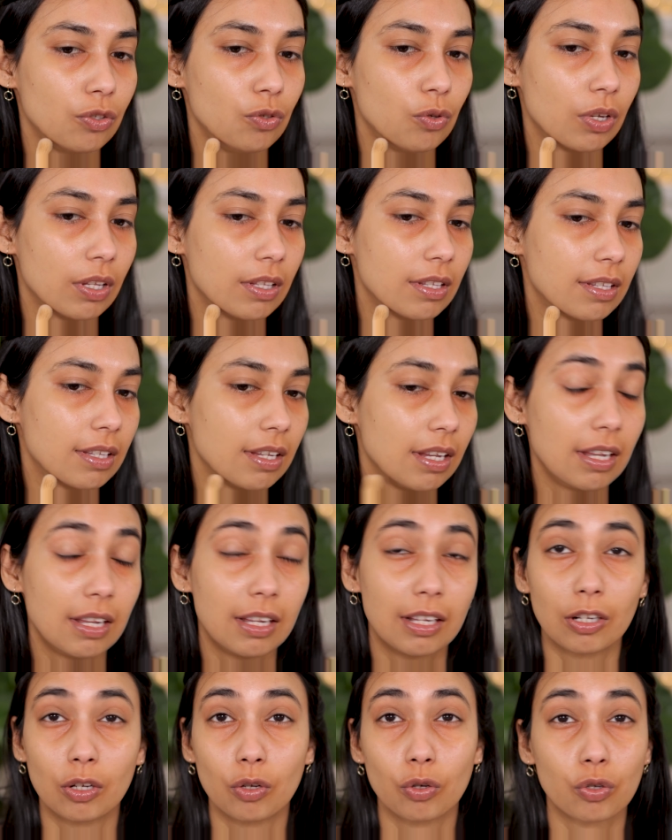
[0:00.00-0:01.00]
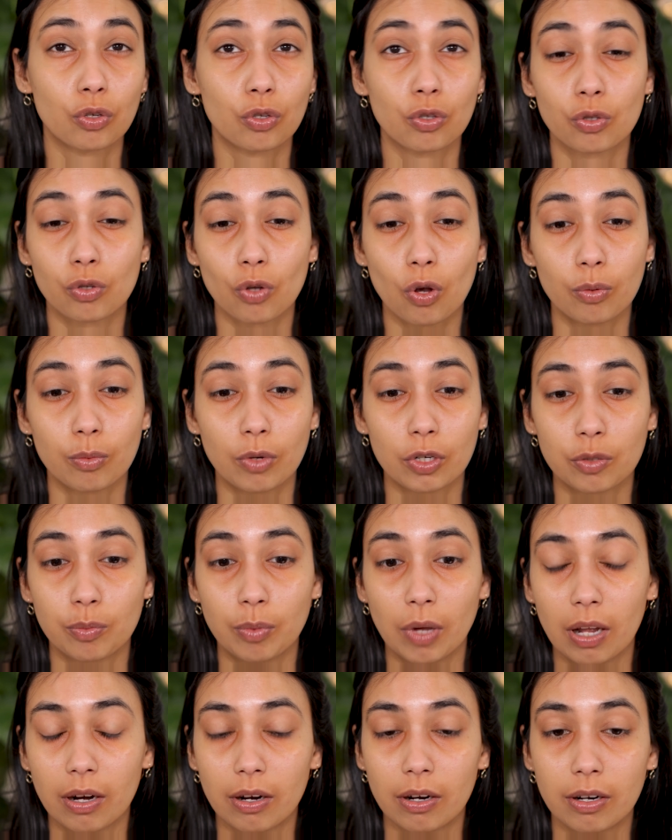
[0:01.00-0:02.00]
you can see it looks so much
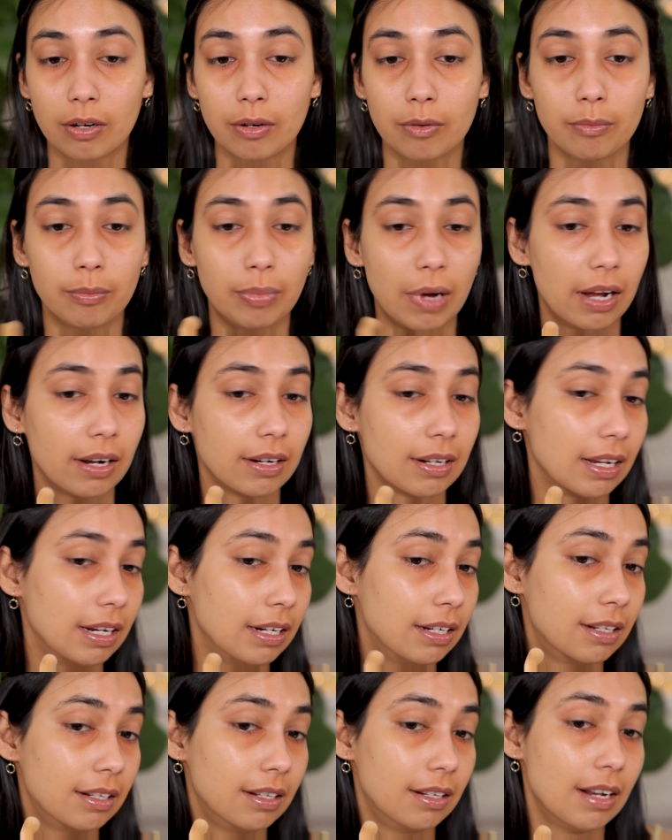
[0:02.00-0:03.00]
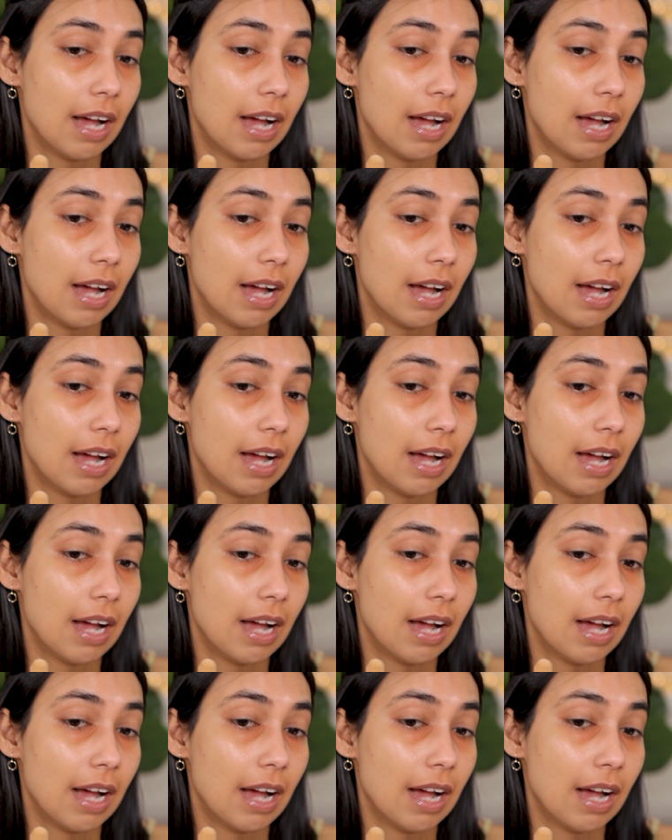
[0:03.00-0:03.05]
better, but it